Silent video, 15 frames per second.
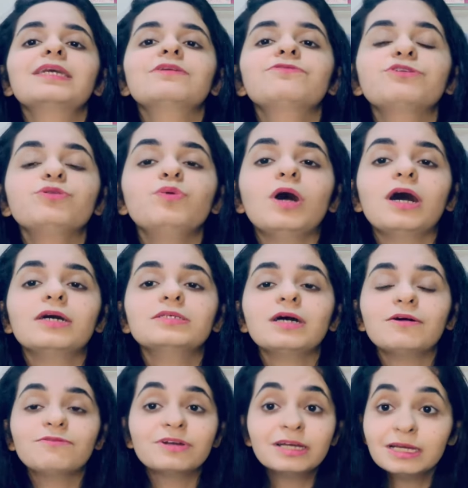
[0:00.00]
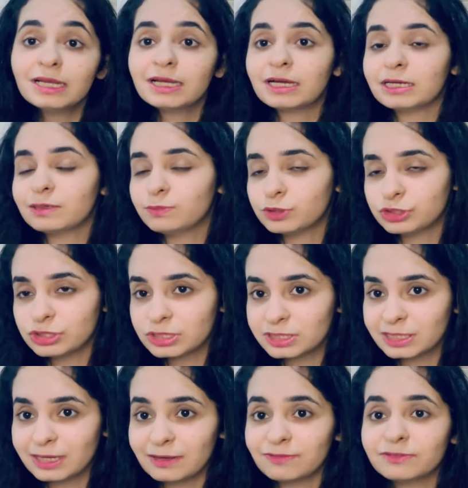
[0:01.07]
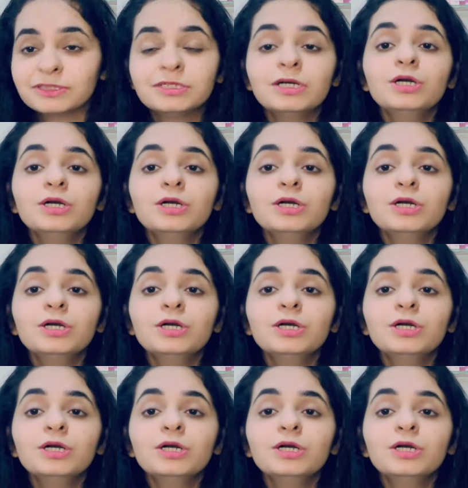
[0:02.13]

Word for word: if you are availing an emergency deferral